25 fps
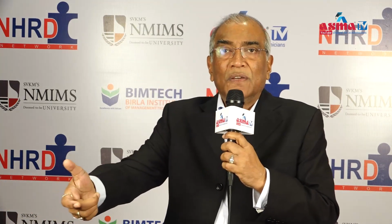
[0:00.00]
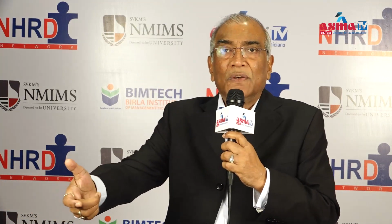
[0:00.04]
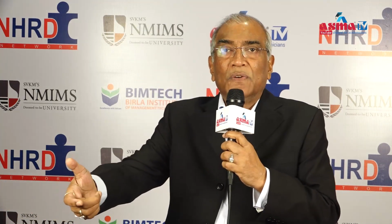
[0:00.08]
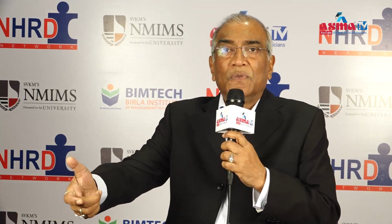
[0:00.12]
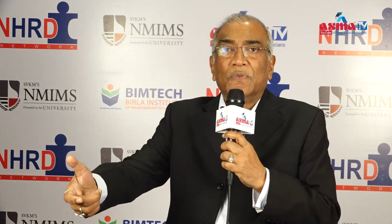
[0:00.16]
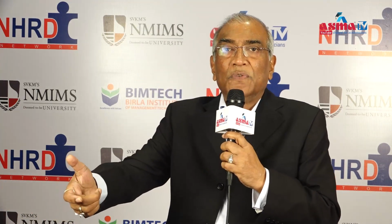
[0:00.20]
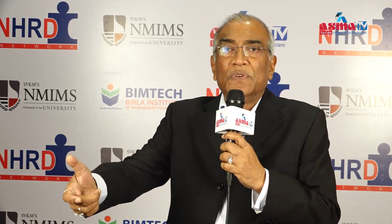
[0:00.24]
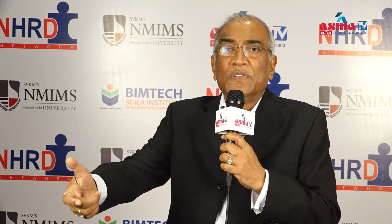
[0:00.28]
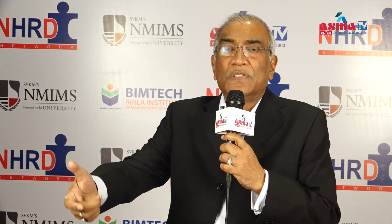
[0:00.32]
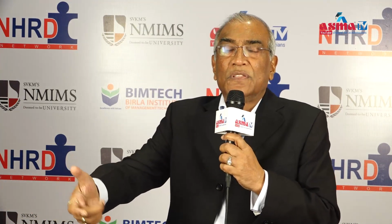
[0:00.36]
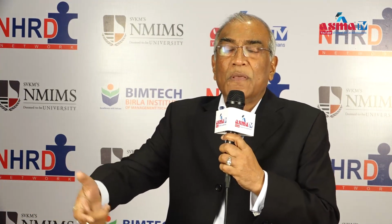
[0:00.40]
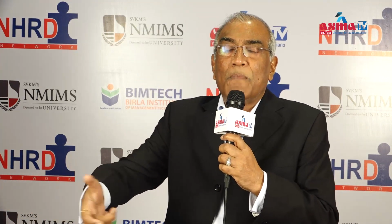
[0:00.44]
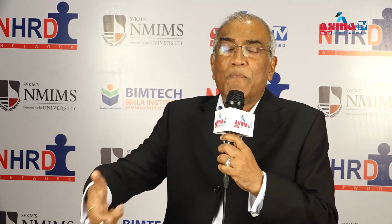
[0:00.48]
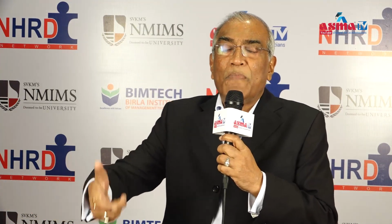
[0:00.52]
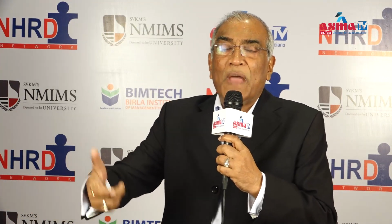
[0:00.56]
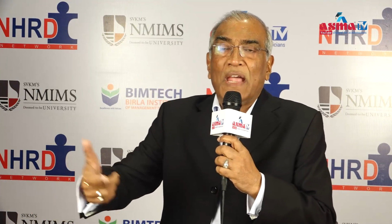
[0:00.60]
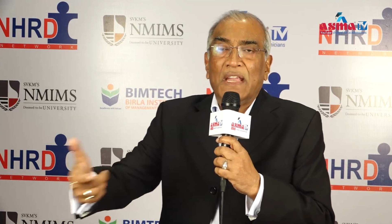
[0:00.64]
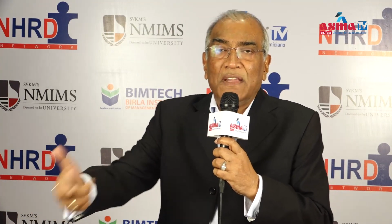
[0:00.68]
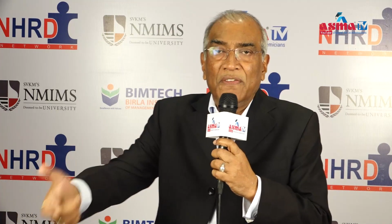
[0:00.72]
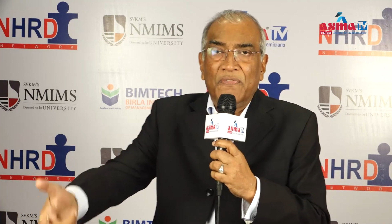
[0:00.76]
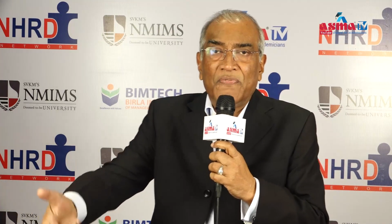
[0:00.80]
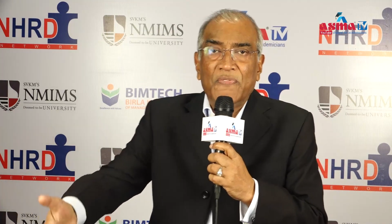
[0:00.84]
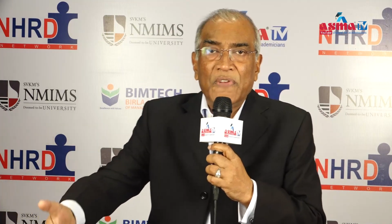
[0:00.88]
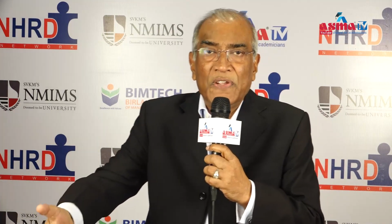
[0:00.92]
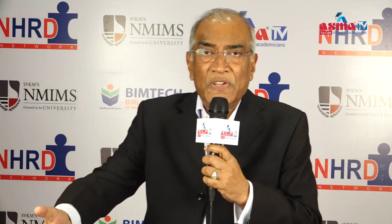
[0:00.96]
who is the
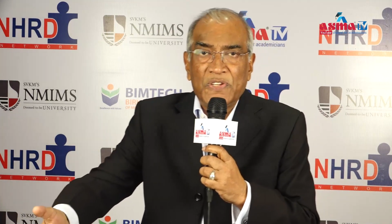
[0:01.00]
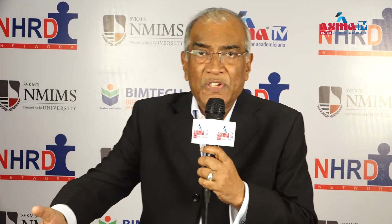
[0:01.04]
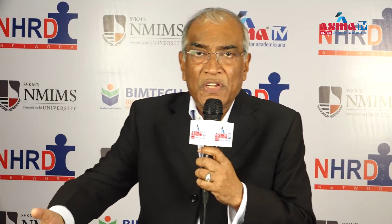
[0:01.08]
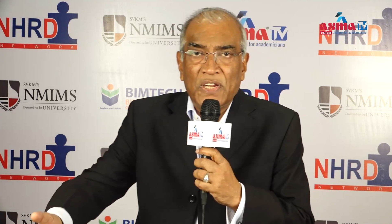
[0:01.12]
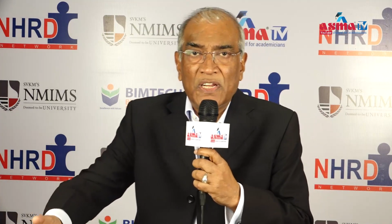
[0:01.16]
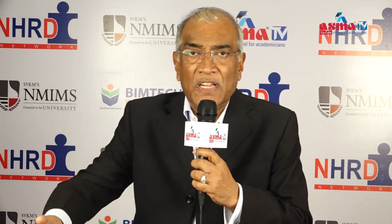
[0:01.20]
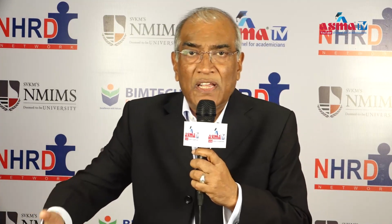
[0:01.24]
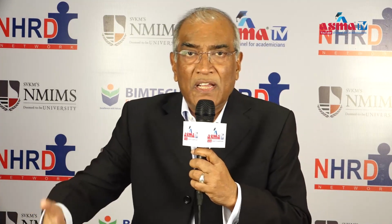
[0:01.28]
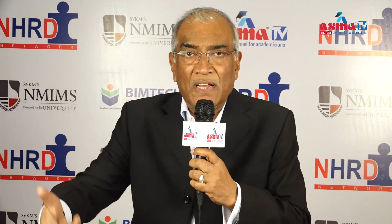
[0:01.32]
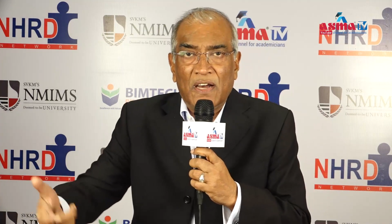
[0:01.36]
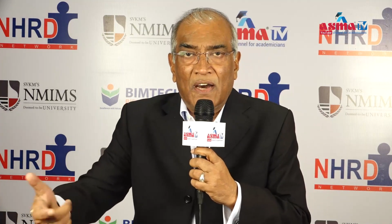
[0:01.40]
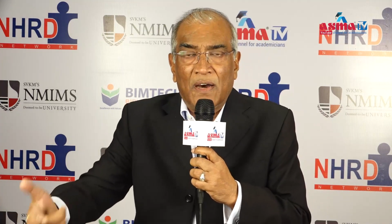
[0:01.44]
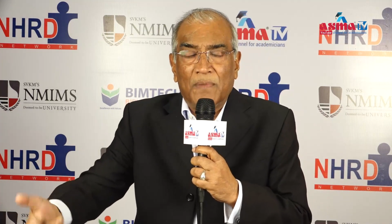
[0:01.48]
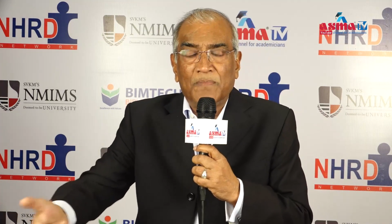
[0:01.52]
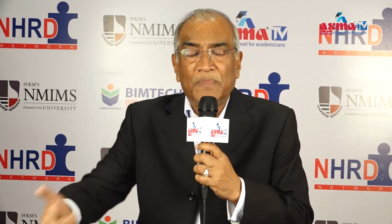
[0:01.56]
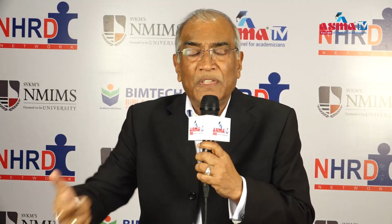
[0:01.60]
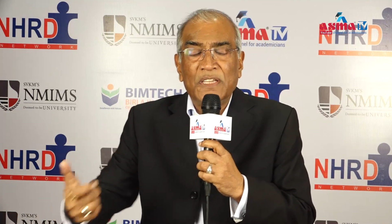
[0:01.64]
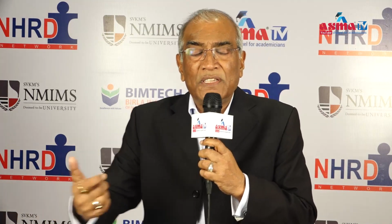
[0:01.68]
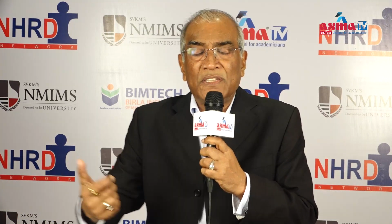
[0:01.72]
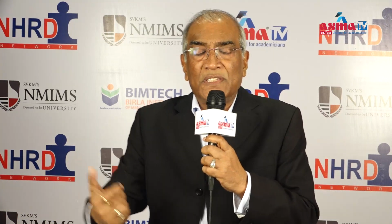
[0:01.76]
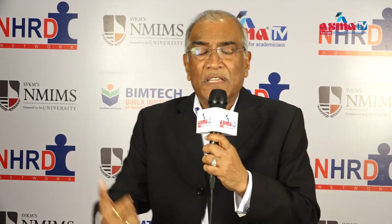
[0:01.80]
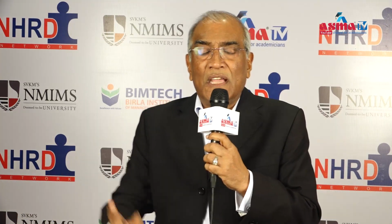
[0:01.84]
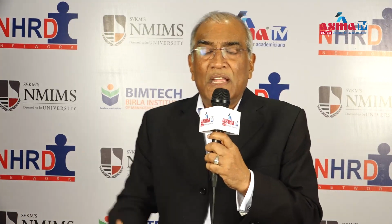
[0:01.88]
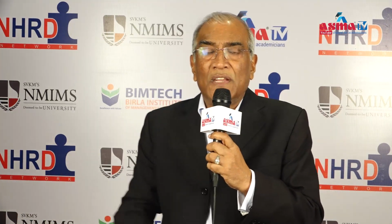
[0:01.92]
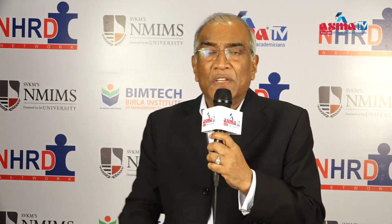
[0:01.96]
beneficiary of
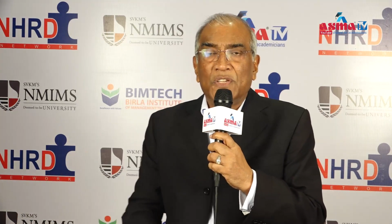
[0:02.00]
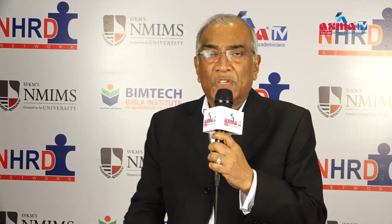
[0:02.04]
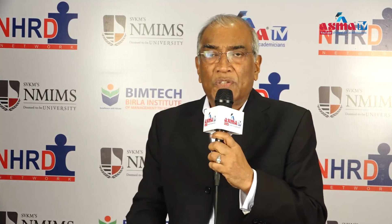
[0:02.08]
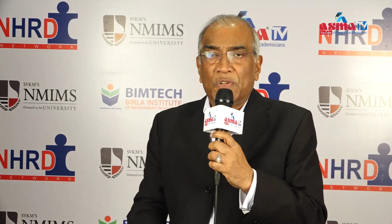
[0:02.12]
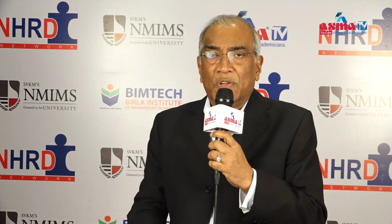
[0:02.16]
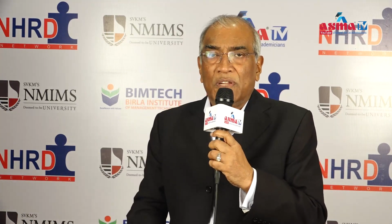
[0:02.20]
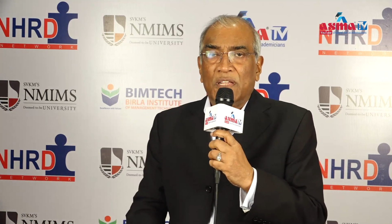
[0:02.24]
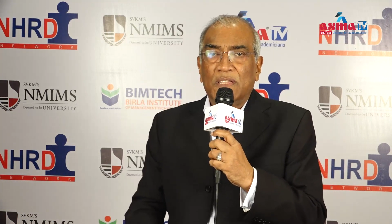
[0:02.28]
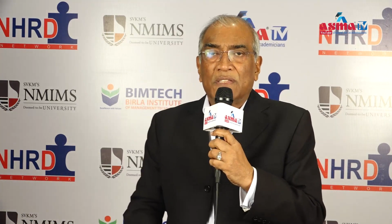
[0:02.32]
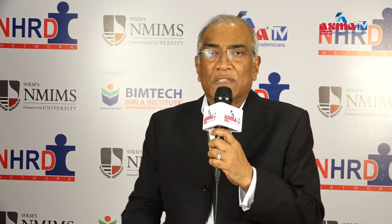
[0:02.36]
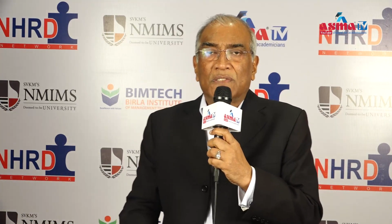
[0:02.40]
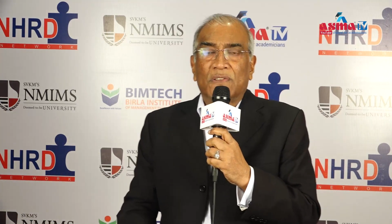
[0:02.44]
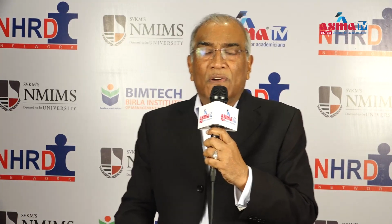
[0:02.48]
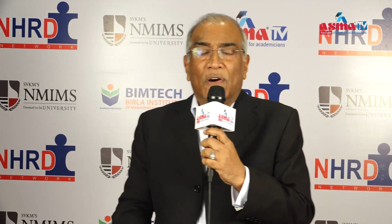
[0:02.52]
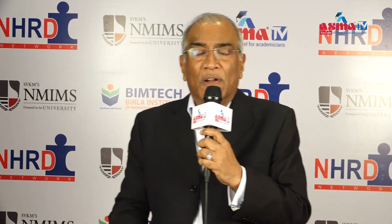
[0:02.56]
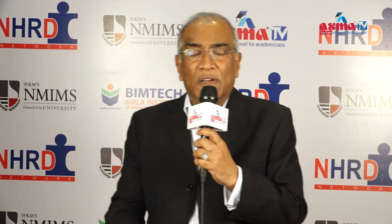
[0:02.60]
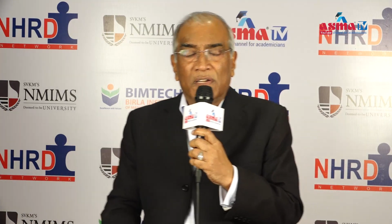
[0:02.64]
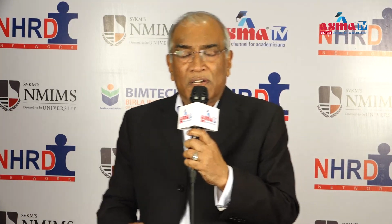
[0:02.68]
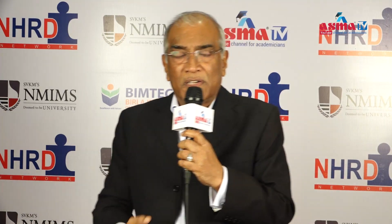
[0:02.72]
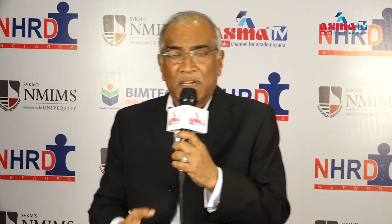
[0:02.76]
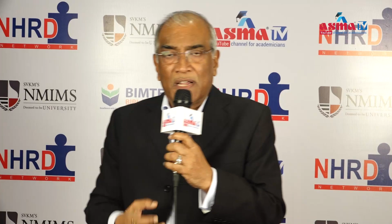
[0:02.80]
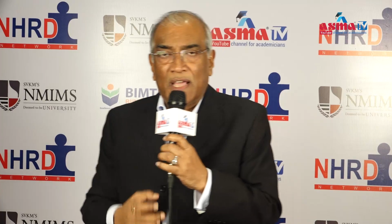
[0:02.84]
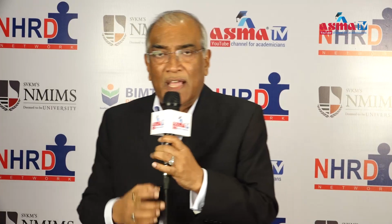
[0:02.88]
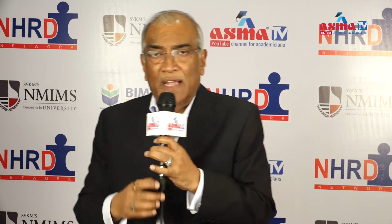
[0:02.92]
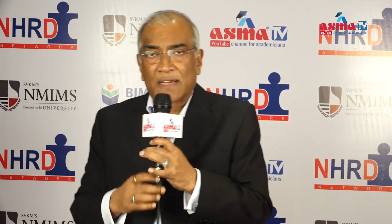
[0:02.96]
this insurance
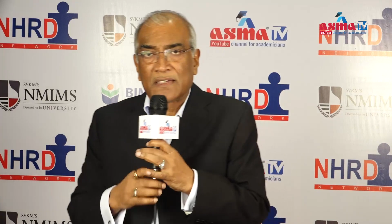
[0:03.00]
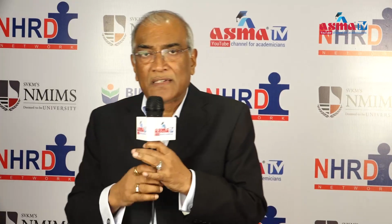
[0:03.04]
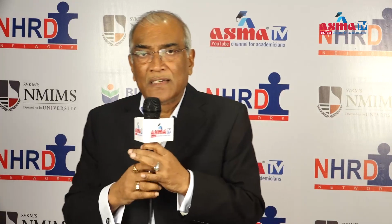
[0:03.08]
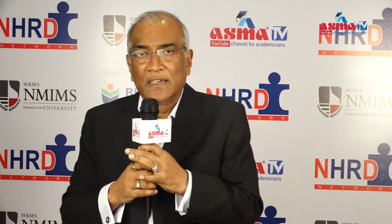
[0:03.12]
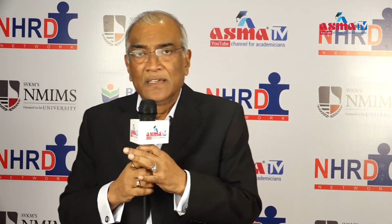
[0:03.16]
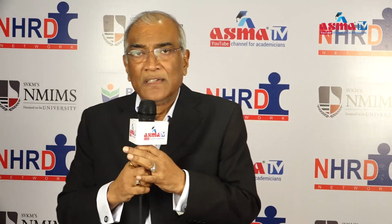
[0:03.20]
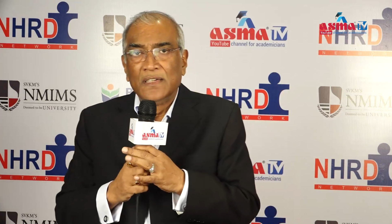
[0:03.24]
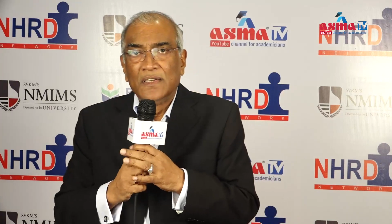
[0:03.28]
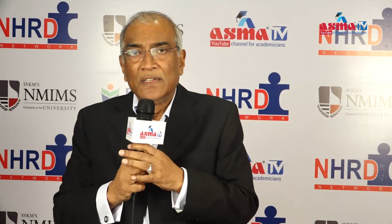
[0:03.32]
contract.